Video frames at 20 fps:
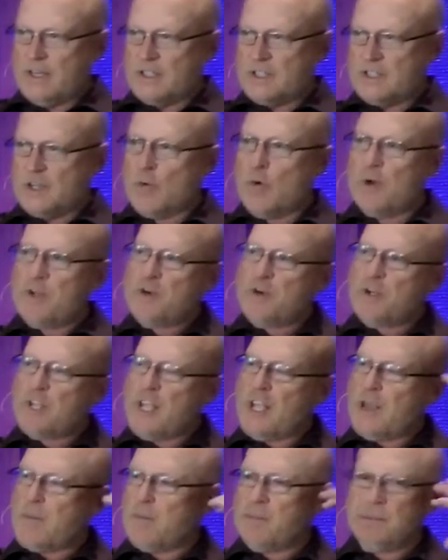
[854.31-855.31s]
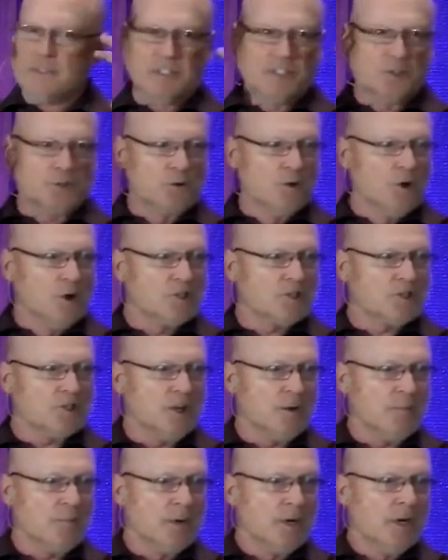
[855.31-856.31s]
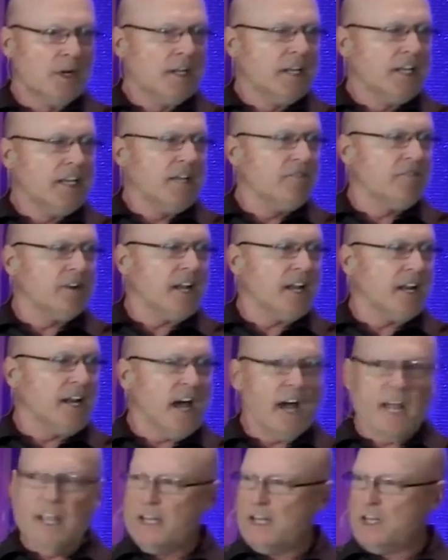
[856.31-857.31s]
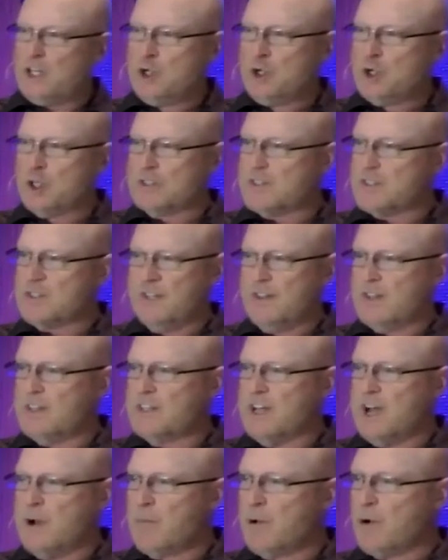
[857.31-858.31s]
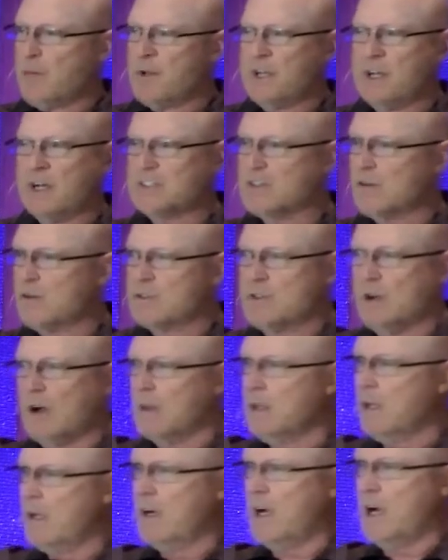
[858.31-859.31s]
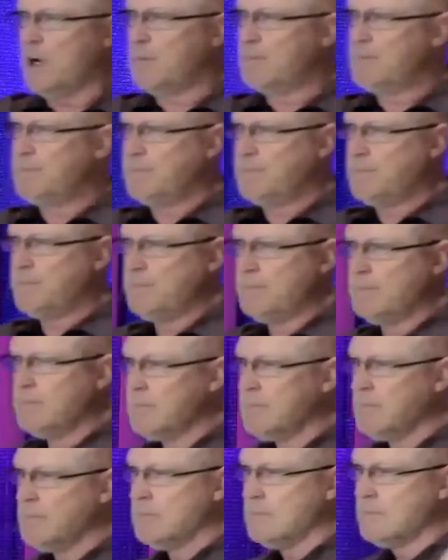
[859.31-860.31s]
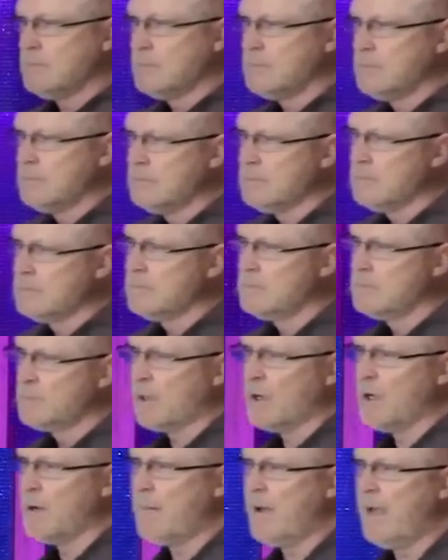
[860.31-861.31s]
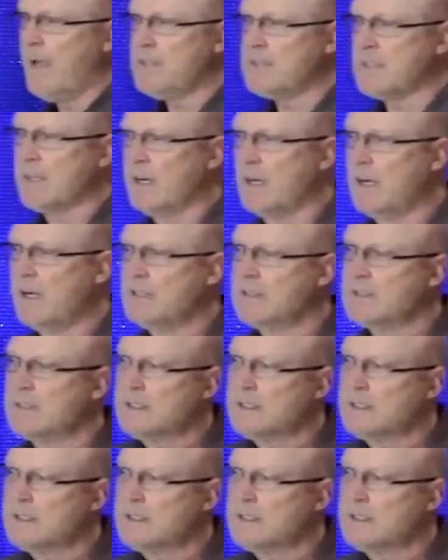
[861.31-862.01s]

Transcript: So when you came to Jerusalem, even at night, you could see the temple because it was all lit up. Pretty amazing, huh?